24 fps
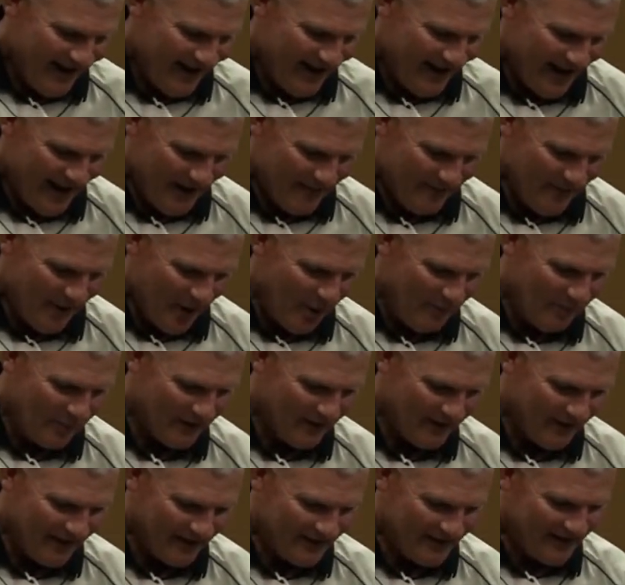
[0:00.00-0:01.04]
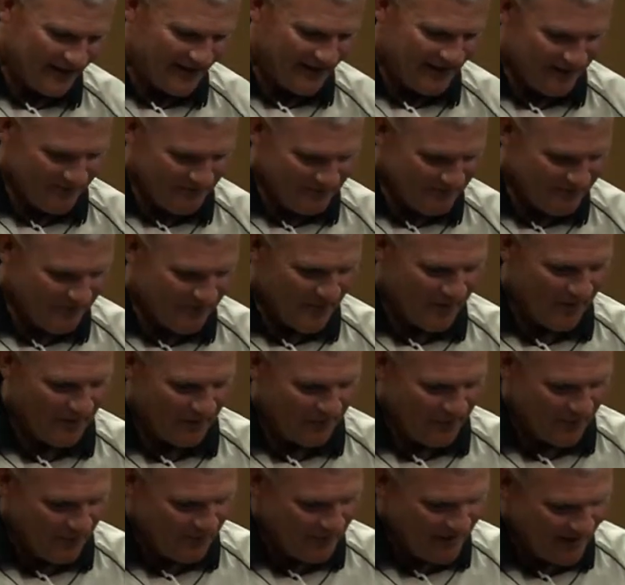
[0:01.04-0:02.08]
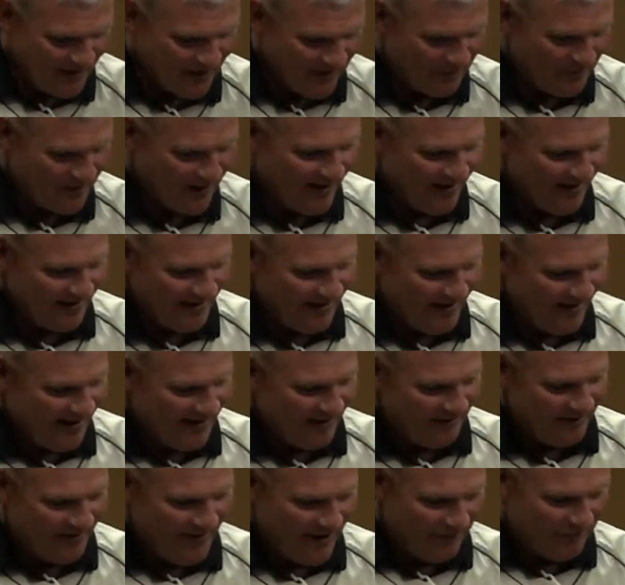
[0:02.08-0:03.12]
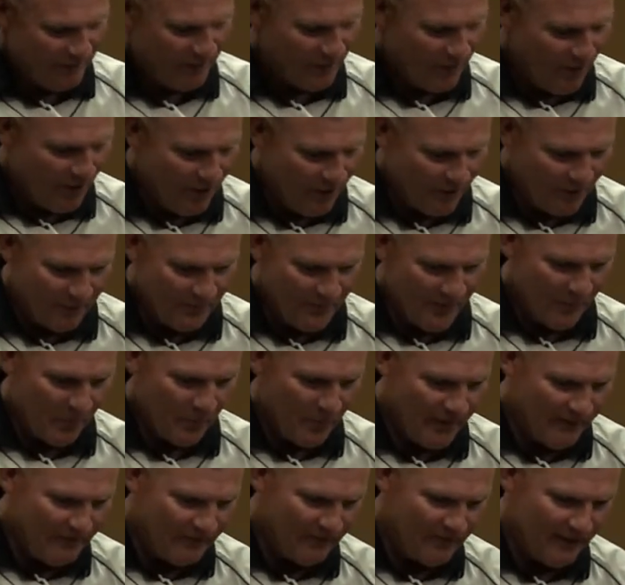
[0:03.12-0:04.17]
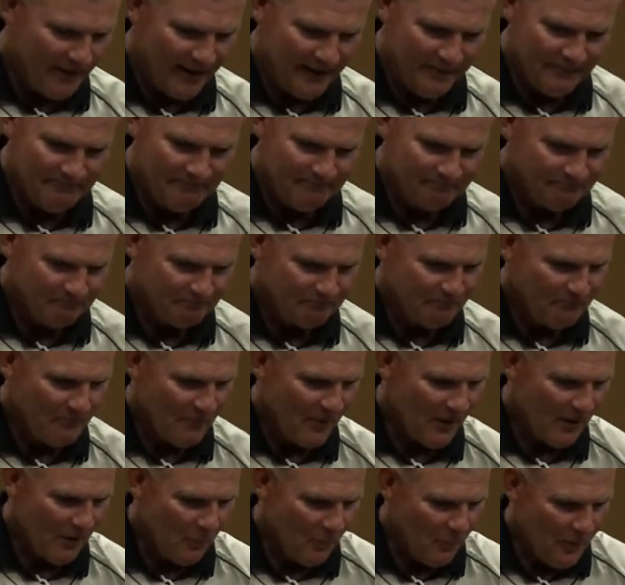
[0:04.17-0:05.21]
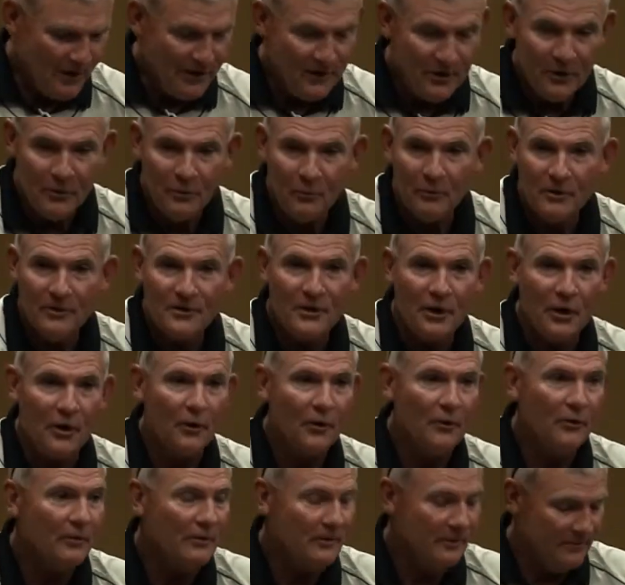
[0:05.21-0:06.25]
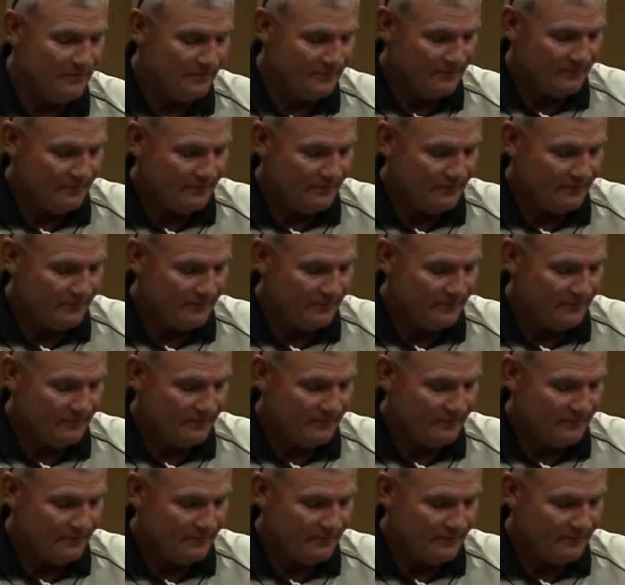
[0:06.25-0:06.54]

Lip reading: I'm hoping that we'll be okay in that regard. But we do return